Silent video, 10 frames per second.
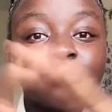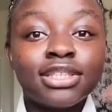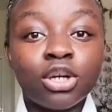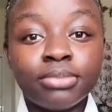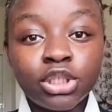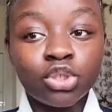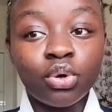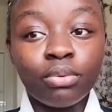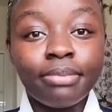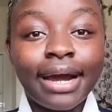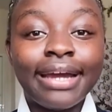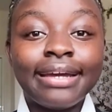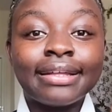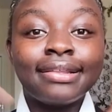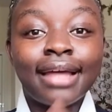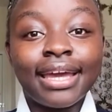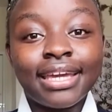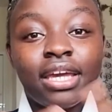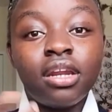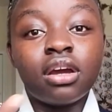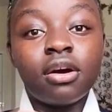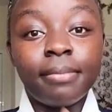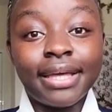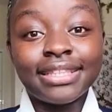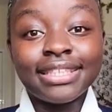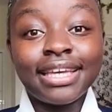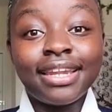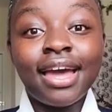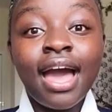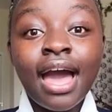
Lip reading: tell me so by liking, commenting.